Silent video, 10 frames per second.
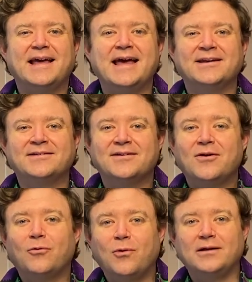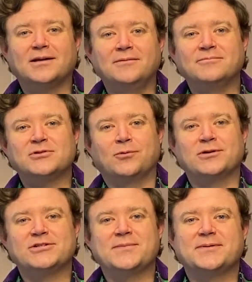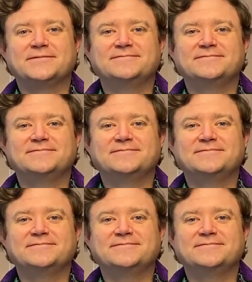And welcome to worship.